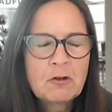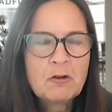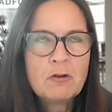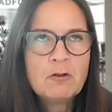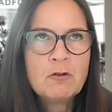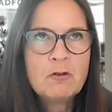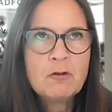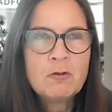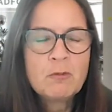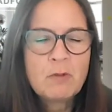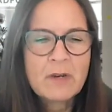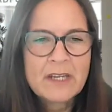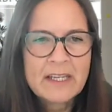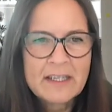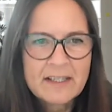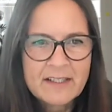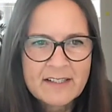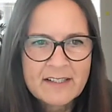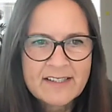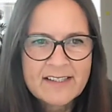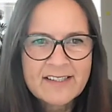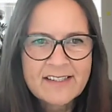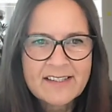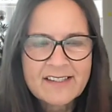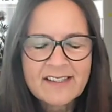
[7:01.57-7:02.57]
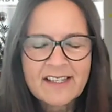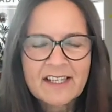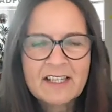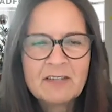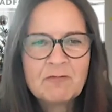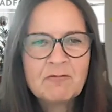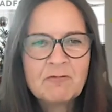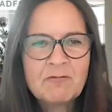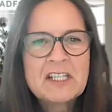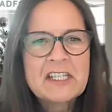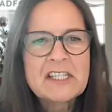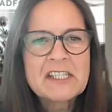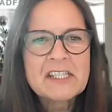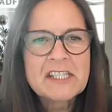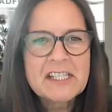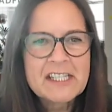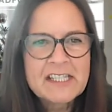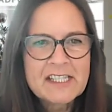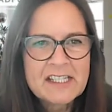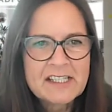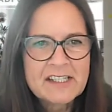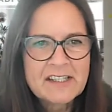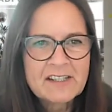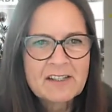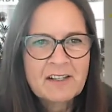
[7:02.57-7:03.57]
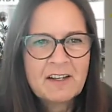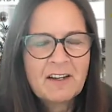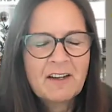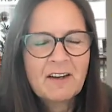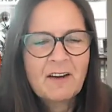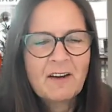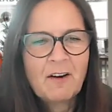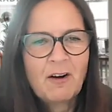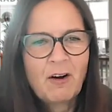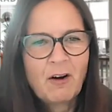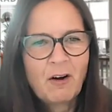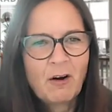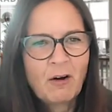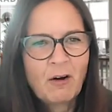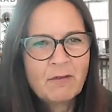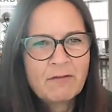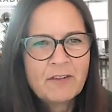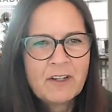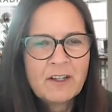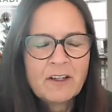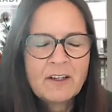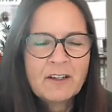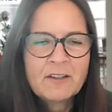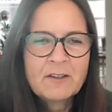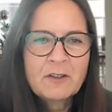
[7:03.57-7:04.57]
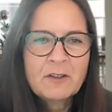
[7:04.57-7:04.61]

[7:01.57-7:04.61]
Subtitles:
who is in receipt of a